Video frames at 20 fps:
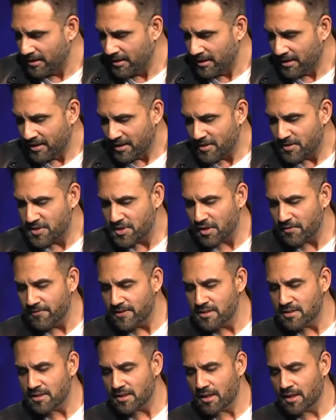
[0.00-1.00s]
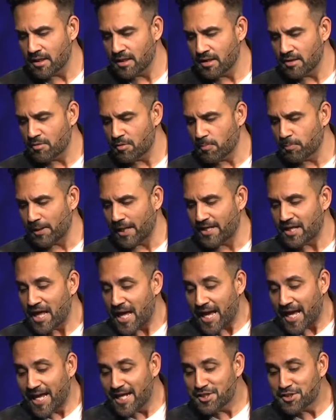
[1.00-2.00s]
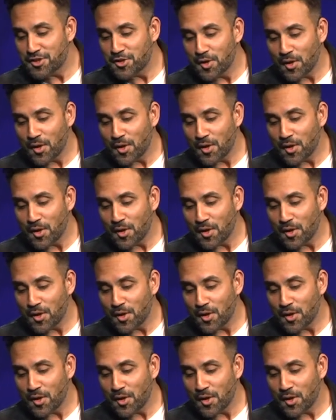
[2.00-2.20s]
The servant replied, "It's your